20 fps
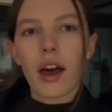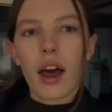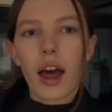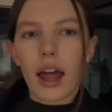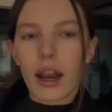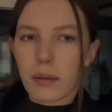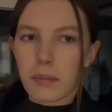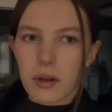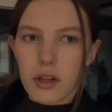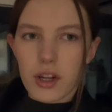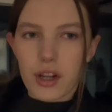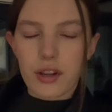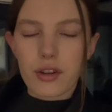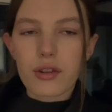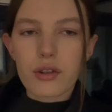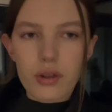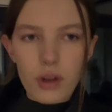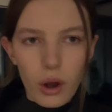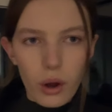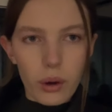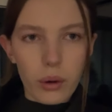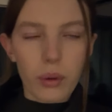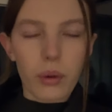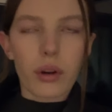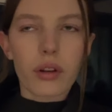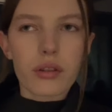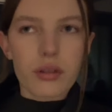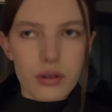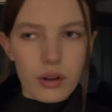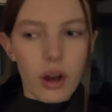and I'm actually
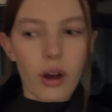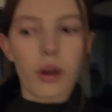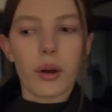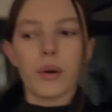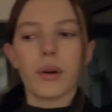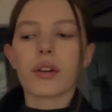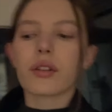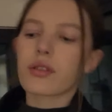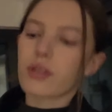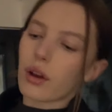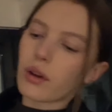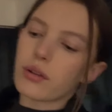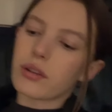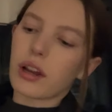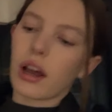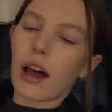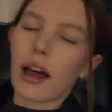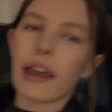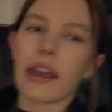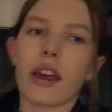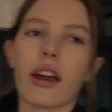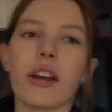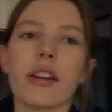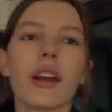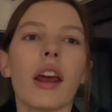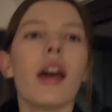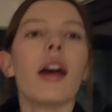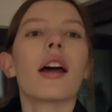so tired.